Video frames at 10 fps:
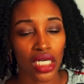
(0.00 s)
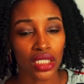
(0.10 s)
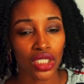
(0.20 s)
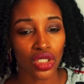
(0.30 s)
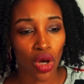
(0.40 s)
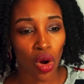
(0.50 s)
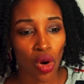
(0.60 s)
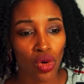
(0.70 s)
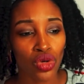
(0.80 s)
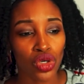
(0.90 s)

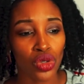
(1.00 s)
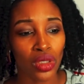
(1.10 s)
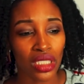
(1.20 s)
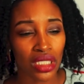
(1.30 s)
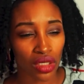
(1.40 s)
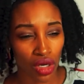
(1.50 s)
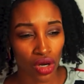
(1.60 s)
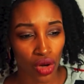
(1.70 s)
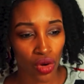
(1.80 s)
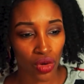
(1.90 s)
Seoul,
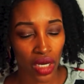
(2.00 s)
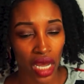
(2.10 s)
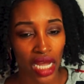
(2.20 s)
UNESCO,